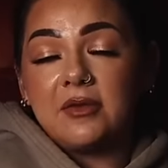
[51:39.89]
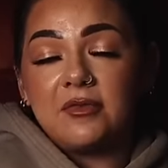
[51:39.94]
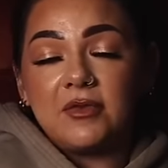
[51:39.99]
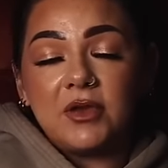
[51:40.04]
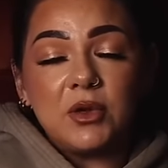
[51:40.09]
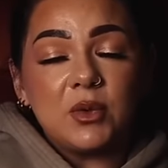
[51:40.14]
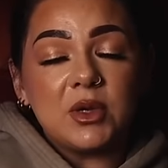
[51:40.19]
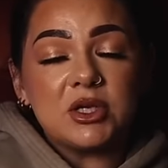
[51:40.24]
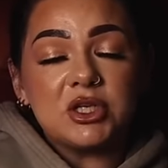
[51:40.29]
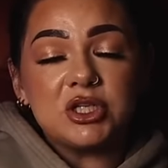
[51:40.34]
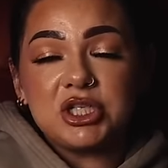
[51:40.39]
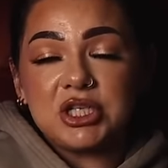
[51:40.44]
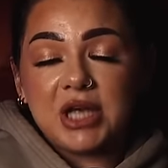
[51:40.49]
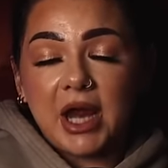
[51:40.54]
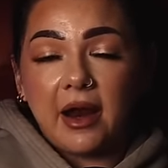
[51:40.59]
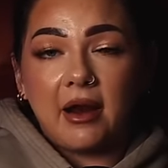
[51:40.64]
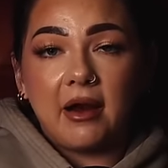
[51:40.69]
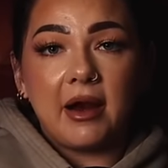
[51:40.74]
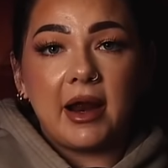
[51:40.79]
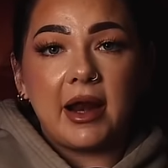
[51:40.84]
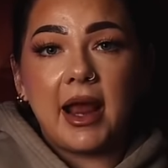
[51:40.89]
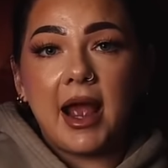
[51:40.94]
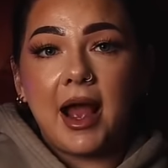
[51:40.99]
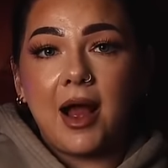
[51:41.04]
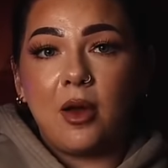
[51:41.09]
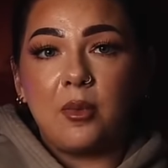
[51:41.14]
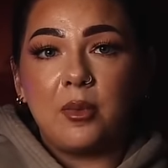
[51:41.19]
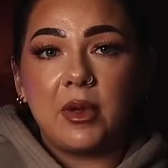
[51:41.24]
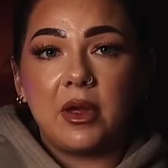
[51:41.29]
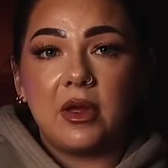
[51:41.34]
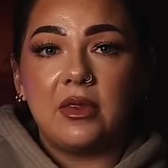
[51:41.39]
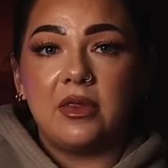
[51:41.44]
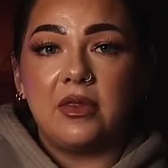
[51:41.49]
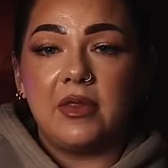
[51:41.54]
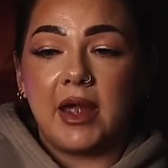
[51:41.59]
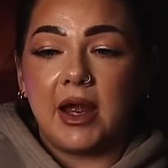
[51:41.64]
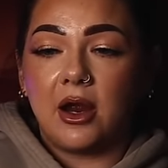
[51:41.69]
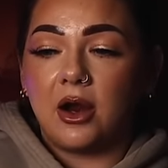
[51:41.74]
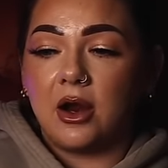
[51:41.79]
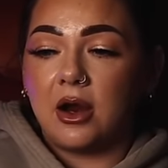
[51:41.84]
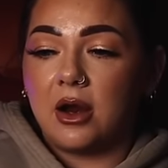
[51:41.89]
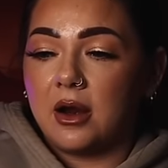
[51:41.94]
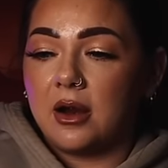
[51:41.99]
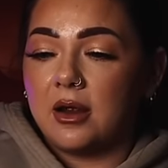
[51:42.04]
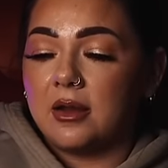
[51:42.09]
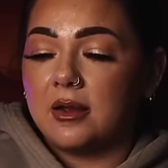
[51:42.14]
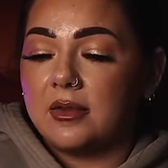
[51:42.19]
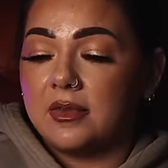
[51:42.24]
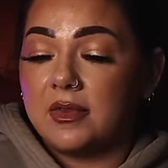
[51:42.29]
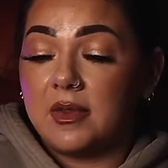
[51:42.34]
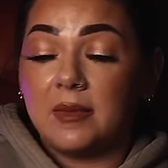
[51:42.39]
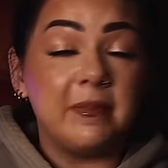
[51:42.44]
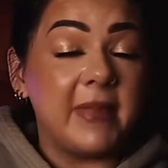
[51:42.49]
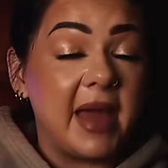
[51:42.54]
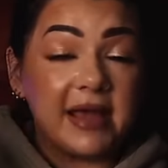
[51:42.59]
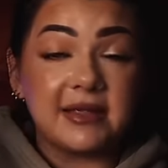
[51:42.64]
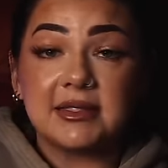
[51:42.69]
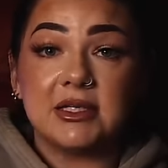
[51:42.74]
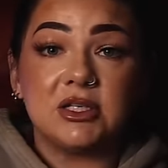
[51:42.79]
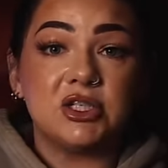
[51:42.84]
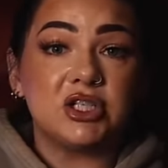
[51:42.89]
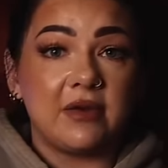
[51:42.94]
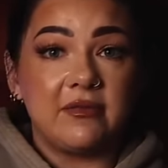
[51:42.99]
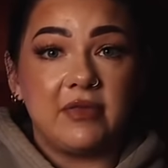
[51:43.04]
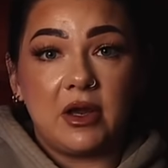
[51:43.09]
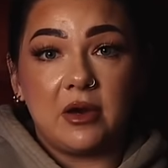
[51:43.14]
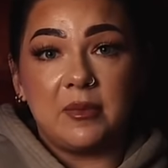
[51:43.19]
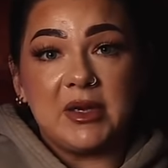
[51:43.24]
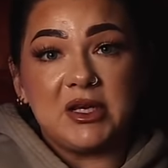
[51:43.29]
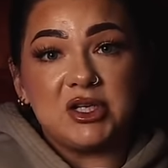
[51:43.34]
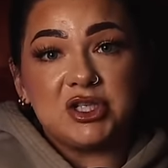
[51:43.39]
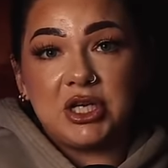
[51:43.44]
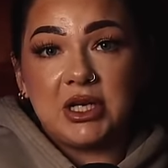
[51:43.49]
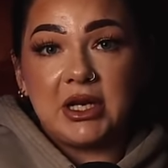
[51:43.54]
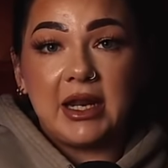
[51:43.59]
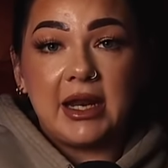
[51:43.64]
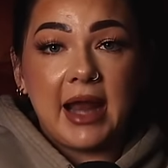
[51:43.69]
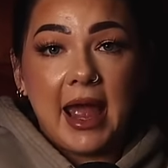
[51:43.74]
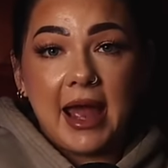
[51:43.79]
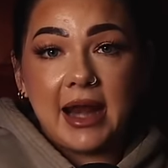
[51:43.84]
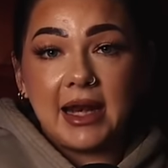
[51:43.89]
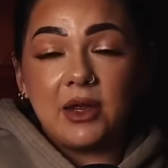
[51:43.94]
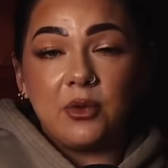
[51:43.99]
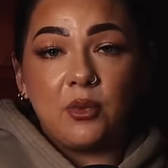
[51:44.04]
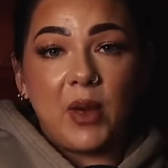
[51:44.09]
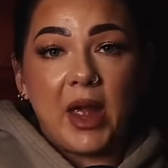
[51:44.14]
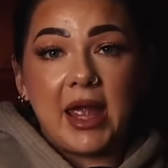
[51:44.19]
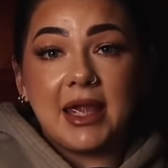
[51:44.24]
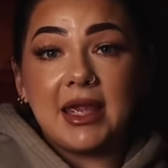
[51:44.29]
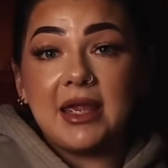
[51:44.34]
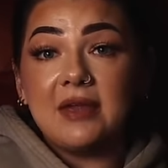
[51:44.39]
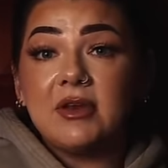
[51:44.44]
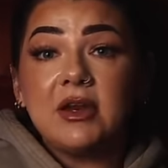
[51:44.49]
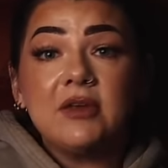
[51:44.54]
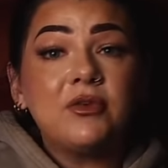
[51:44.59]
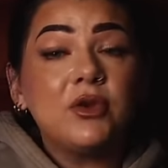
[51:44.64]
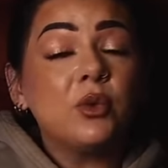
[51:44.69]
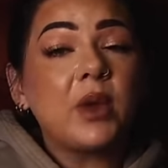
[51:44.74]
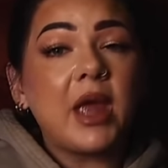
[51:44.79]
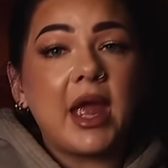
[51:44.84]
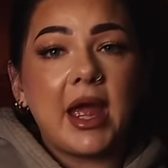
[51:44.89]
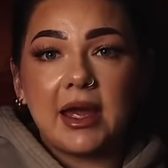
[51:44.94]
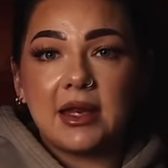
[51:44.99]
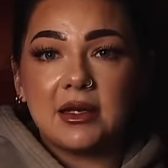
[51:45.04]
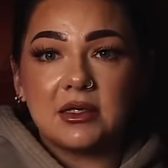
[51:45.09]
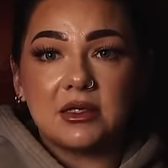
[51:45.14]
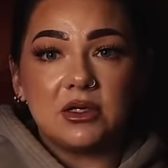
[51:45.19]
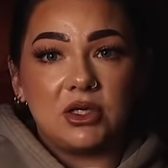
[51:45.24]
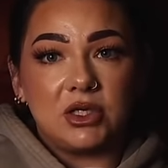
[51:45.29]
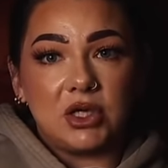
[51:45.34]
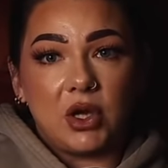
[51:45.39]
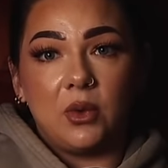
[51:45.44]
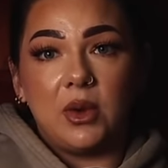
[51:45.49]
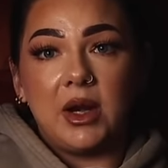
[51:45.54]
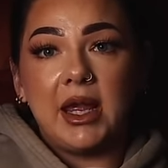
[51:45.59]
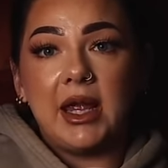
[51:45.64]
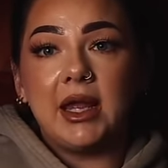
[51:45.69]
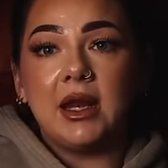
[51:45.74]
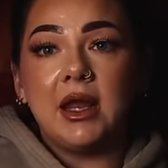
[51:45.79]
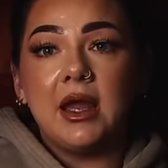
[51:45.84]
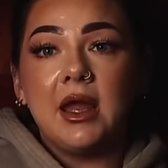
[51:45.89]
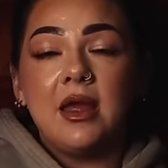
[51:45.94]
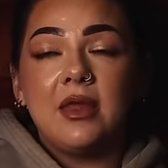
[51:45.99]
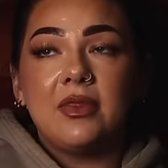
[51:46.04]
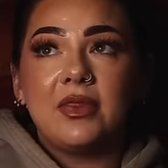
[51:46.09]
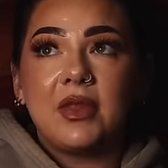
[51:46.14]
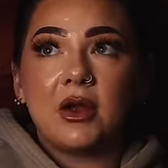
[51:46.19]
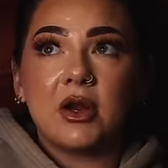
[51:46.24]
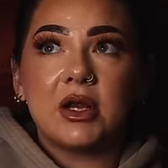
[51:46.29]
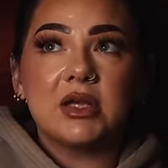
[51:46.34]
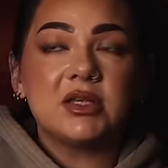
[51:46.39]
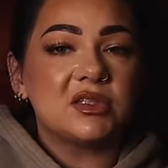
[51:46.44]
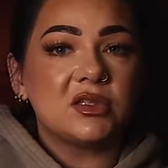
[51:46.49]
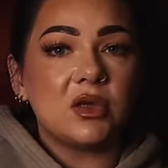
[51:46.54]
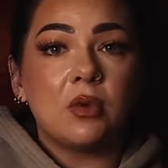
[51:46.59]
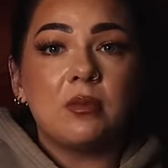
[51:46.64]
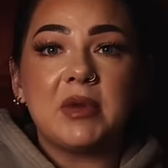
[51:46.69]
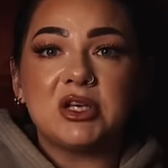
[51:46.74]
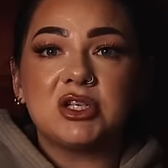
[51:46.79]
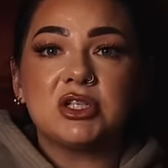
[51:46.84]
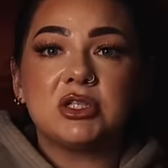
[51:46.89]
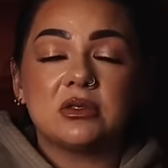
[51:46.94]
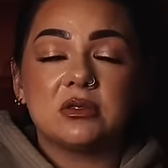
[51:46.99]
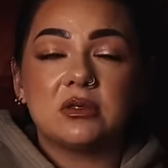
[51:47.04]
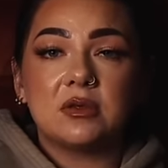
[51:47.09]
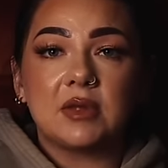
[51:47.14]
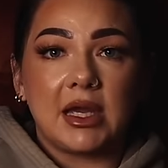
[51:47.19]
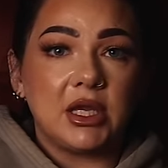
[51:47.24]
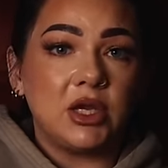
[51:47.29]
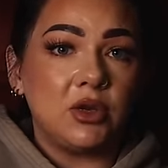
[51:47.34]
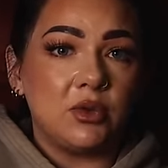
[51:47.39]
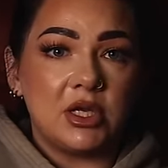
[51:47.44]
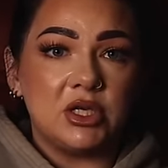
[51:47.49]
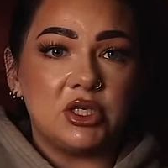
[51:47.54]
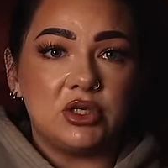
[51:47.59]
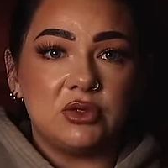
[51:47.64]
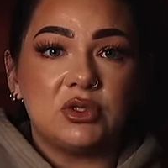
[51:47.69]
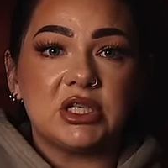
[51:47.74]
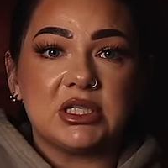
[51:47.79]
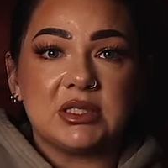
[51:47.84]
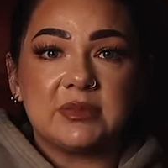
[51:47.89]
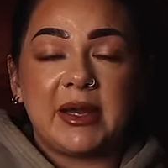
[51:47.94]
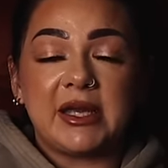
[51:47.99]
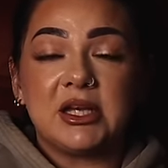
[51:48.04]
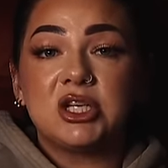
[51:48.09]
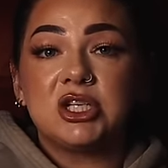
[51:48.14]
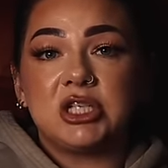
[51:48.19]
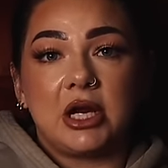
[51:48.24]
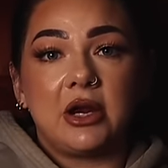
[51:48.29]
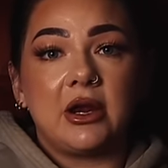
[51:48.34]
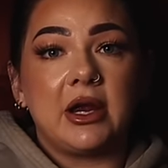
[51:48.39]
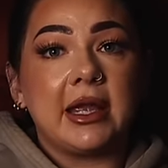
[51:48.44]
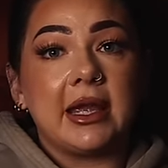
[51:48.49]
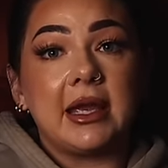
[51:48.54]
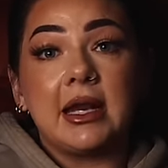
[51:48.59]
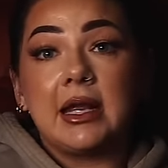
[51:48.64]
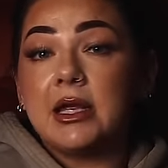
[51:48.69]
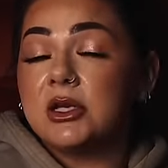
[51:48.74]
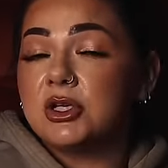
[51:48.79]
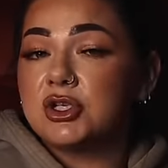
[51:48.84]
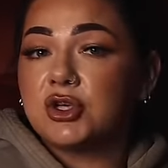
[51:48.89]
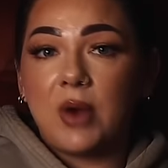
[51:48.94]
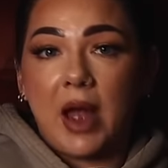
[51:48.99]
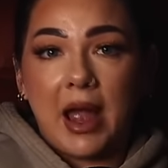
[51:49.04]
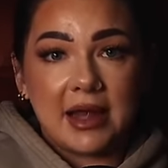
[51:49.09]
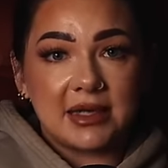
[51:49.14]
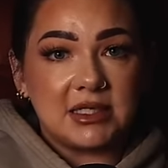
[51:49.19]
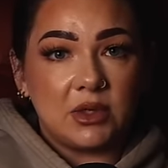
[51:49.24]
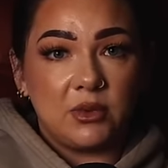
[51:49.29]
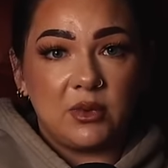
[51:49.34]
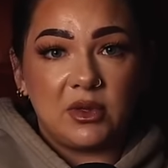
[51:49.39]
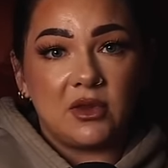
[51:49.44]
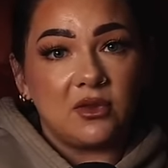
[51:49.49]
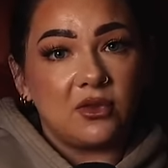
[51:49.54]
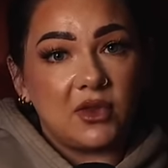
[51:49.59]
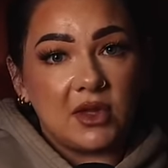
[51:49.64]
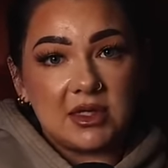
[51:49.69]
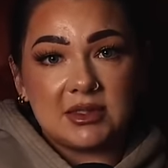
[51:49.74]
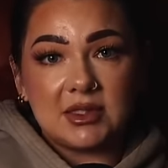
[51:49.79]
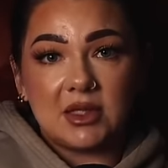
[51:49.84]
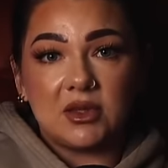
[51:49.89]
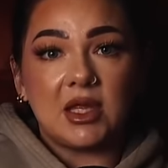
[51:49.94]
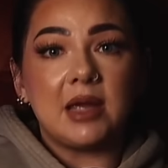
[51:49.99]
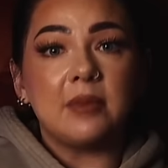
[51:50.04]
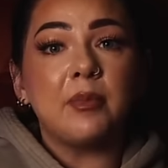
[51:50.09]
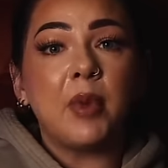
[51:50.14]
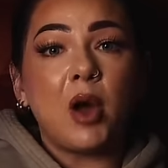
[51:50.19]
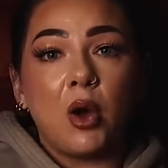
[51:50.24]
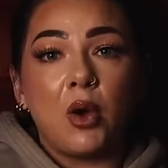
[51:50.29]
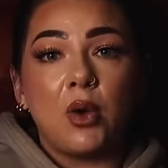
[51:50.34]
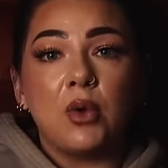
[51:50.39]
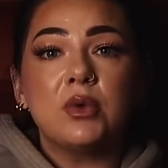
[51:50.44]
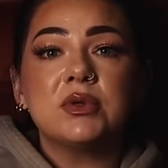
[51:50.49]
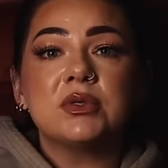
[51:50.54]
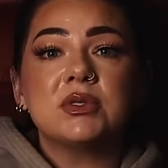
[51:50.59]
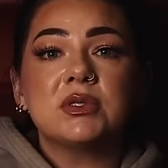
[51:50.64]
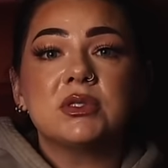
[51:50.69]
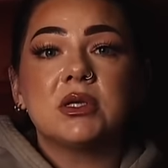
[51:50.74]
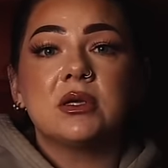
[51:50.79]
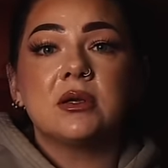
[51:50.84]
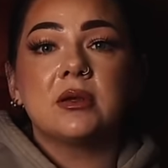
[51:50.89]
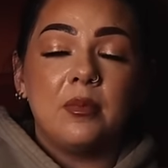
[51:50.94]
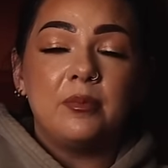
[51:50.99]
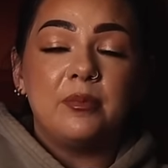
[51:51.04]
if you can share and help the message of their mission in any way, even if you can't donate, there is so much that you can do just by sharing and interacting with the things that they post.